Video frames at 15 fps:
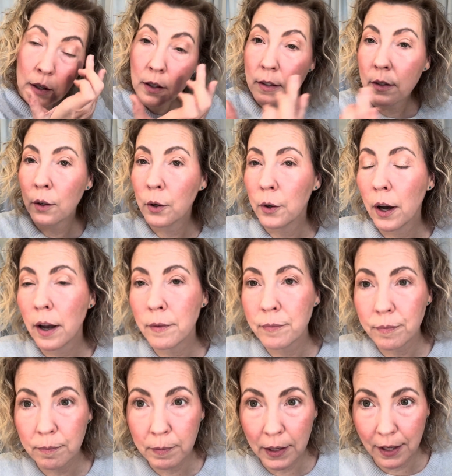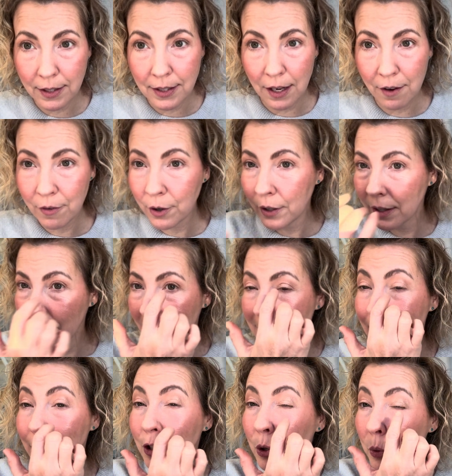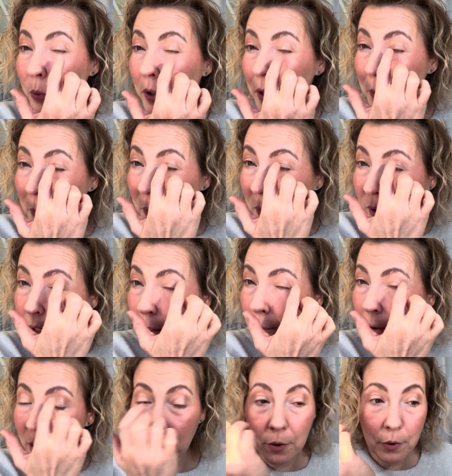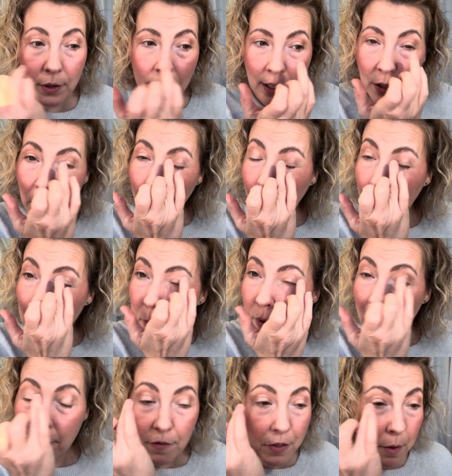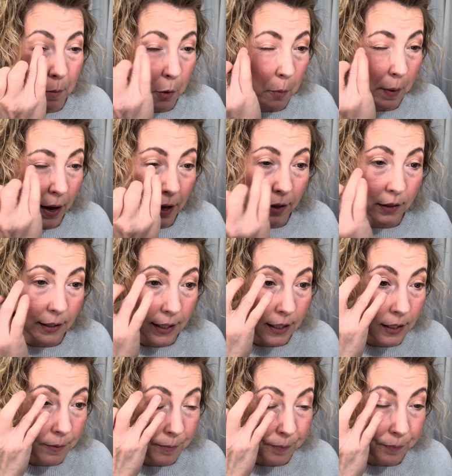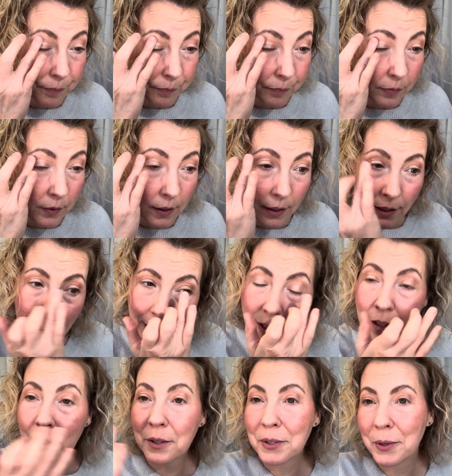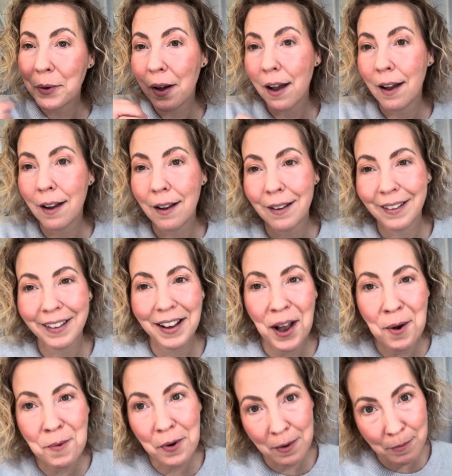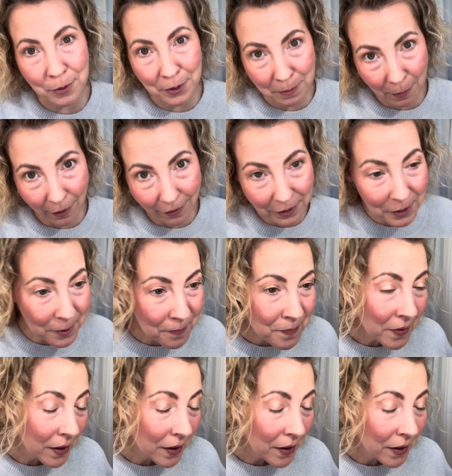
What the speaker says: So because I have hooded eyes, I don't really worry about it going above the mobile lid. And also, I want more sparkle.